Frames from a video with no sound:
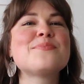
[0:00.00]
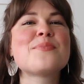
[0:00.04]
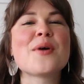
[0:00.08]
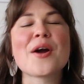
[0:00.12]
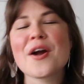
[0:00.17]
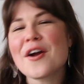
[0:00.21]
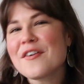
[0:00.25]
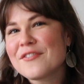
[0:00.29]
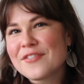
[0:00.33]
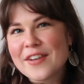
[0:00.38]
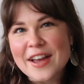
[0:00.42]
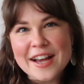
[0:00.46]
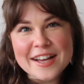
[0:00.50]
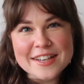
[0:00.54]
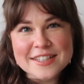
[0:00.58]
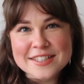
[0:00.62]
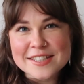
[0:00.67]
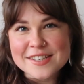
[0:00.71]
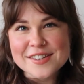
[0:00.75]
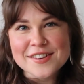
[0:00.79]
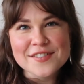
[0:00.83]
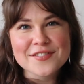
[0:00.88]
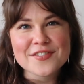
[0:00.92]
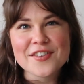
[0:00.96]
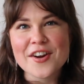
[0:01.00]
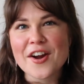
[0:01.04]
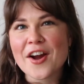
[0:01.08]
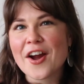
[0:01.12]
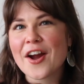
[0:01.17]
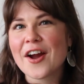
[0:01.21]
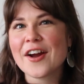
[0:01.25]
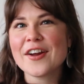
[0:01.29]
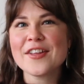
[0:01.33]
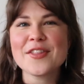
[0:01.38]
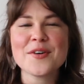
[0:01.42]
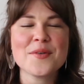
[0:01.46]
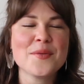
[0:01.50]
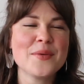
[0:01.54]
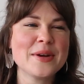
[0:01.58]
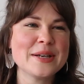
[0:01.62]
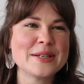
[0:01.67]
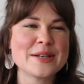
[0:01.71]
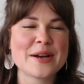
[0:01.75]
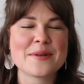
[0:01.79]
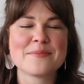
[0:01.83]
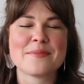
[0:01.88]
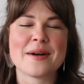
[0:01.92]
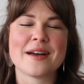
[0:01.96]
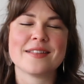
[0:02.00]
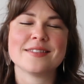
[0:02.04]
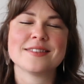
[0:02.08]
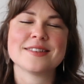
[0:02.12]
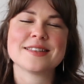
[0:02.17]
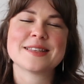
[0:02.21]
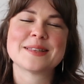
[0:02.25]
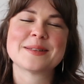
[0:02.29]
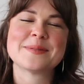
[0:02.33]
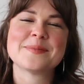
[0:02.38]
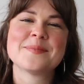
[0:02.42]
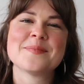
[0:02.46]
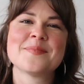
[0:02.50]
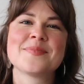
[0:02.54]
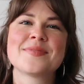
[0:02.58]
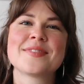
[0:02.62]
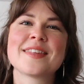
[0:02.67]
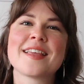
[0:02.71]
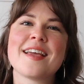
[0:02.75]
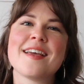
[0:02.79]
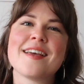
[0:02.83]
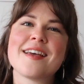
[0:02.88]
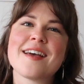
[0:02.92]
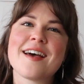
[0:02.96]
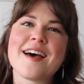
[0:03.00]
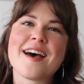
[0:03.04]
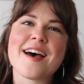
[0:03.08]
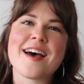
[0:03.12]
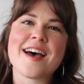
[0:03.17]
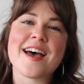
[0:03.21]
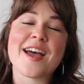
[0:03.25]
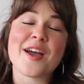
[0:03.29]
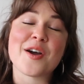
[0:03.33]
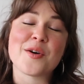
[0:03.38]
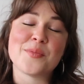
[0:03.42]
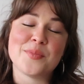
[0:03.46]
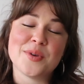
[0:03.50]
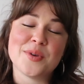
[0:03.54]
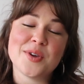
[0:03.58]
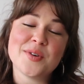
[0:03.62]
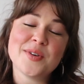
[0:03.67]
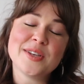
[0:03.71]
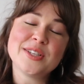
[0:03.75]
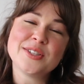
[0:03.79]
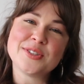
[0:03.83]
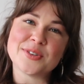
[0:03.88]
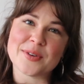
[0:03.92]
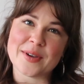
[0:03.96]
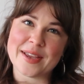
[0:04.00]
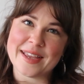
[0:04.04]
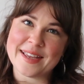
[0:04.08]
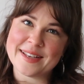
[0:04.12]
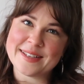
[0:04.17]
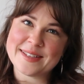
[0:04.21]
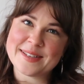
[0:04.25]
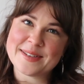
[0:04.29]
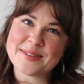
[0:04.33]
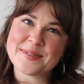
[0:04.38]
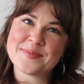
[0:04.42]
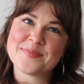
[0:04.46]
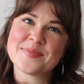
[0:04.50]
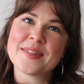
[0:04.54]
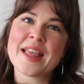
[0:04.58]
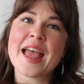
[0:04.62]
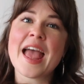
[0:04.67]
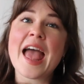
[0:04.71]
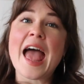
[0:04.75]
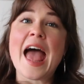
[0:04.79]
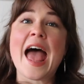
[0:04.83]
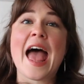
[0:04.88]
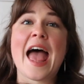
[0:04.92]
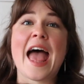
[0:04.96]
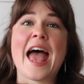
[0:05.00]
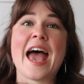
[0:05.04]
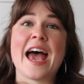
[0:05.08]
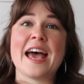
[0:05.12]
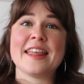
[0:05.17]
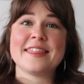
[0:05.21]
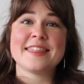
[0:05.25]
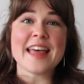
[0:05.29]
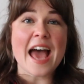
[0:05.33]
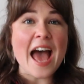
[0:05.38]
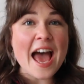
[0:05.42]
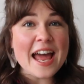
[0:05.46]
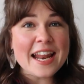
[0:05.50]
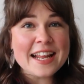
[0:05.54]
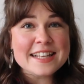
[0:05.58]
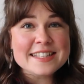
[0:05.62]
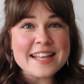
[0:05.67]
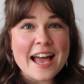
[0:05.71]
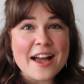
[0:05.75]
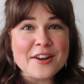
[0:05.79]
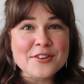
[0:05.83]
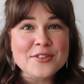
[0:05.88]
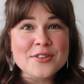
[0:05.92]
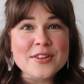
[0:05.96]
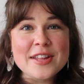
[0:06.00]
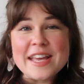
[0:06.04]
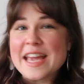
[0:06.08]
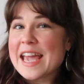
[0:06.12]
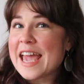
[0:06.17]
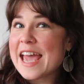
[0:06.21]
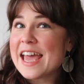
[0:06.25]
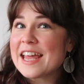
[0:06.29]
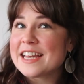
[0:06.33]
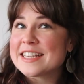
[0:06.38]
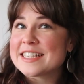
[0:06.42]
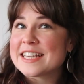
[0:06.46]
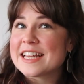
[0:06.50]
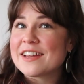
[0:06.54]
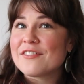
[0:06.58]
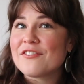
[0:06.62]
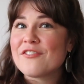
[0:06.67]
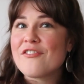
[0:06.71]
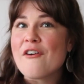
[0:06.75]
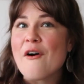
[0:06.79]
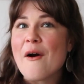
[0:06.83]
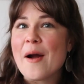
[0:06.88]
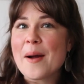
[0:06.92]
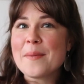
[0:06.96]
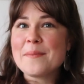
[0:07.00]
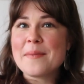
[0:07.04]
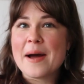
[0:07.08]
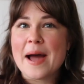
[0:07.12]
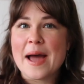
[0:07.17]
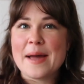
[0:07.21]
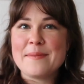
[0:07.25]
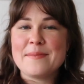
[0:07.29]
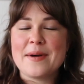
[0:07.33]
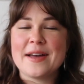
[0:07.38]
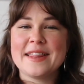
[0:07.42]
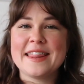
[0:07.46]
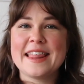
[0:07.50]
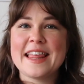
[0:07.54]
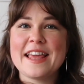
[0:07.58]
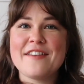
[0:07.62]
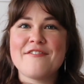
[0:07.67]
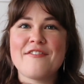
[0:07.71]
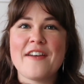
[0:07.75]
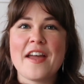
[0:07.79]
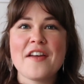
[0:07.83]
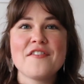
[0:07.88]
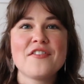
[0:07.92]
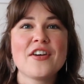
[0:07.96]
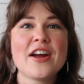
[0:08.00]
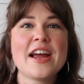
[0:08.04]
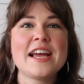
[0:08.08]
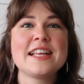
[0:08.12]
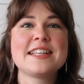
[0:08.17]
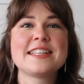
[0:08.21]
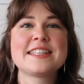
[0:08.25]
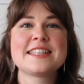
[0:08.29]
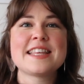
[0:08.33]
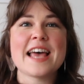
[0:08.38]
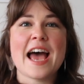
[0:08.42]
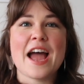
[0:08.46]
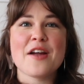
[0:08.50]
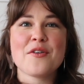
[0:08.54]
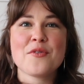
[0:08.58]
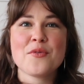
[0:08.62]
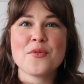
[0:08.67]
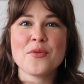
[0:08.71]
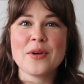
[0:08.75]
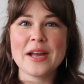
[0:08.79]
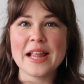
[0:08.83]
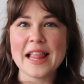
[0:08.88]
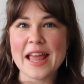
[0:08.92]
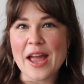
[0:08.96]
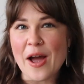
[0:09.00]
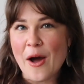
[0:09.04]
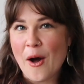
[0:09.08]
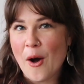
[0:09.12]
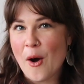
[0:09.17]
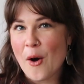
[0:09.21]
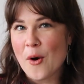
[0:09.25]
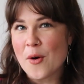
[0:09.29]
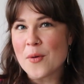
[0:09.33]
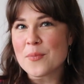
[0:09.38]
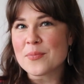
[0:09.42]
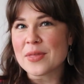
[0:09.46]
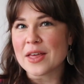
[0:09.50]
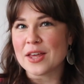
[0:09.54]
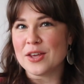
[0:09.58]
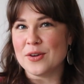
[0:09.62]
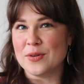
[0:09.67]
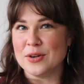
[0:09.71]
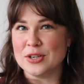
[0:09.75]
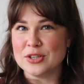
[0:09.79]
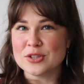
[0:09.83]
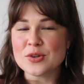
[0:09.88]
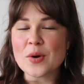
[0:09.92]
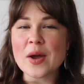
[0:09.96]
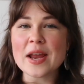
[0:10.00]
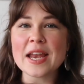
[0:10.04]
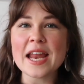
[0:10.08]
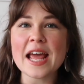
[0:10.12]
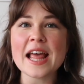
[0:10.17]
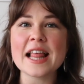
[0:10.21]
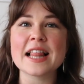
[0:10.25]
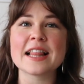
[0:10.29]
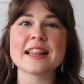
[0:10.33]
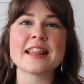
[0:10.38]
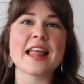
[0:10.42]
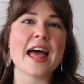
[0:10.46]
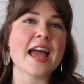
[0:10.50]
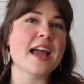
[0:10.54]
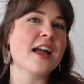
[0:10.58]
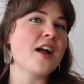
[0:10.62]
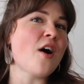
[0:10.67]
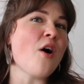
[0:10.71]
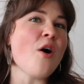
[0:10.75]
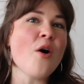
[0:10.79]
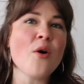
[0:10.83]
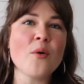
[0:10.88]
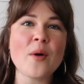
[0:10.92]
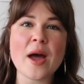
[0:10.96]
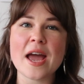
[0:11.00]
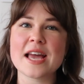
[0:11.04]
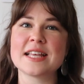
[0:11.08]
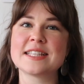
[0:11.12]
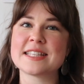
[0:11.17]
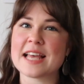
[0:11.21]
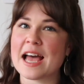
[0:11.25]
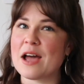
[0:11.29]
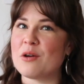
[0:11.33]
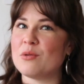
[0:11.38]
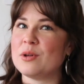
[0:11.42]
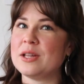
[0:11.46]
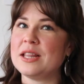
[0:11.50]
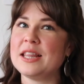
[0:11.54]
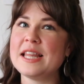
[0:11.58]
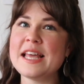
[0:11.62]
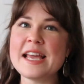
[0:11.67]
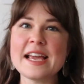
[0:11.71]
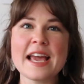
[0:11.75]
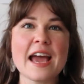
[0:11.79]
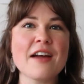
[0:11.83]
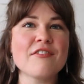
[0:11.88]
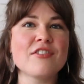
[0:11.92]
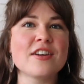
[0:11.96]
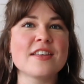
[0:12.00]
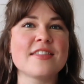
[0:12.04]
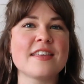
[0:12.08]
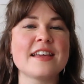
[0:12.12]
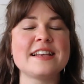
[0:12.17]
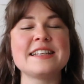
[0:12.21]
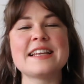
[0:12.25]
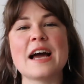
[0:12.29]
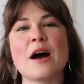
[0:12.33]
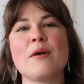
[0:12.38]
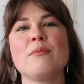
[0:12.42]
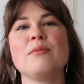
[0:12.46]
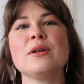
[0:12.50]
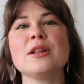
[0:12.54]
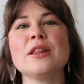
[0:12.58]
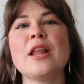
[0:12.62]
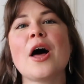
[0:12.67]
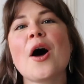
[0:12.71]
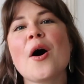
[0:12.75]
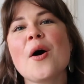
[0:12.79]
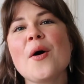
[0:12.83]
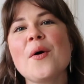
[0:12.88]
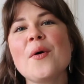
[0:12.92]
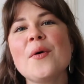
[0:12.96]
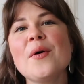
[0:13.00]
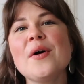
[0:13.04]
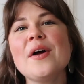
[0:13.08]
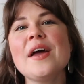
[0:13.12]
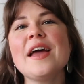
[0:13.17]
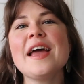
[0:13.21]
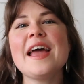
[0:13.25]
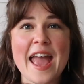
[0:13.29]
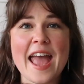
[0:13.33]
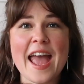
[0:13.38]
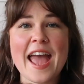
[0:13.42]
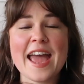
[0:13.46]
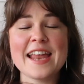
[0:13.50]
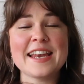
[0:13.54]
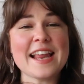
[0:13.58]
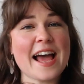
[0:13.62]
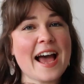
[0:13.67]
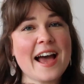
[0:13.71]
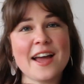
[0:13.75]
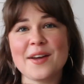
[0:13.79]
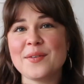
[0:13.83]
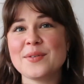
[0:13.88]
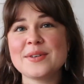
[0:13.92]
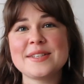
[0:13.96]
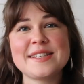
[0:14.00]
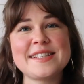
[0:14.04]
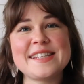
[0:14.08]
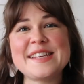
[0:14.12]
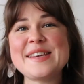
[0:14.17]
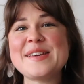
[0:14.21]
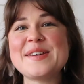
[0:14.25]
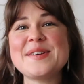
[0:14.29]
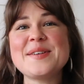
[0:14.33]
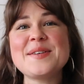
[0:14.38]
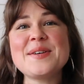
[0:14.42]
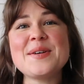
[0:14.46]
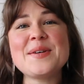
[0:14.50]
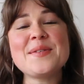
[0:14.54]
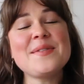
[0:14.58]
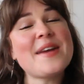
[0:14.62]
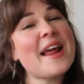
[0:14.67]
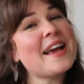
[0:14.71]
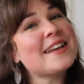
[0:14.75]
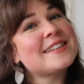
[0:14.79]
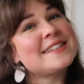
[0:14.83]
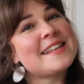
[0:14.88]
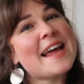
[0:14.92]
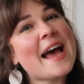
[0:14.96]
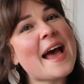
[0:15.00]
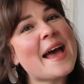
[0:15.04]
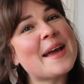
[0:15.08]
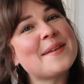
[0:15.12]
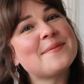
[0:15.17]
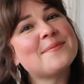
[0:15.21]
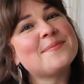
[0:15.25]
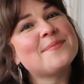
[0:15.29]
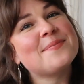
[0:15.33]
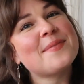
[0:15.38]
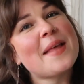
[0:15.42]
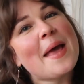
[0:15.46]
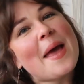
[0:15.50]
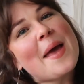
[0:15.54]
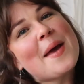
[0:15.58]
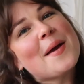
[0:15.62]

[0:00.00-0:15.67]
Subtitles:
It's perfect for the winter months. I hope you enjoy it. That is actually it for my monthly favorites. I really hope that you enjoyed it. Like always, I will link everything down below, and I will see you next time.